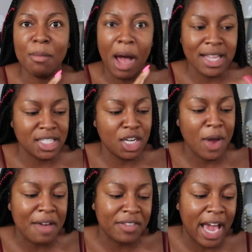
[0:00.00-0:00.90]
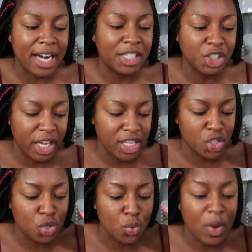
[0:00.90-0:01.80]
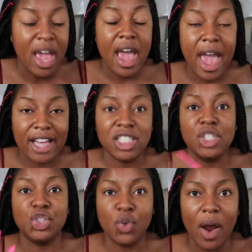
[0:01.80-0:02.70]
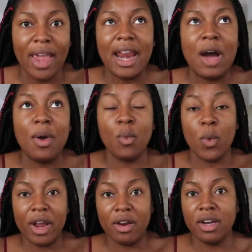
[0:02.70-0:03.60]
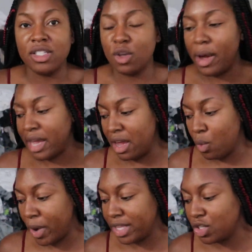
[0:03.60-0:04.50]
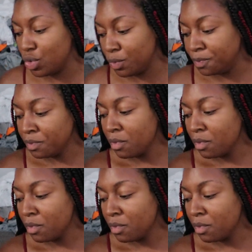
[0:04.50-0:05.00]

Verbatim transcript: but I still haven't gotten a chance to actually try it out and wear it, so I can't wait to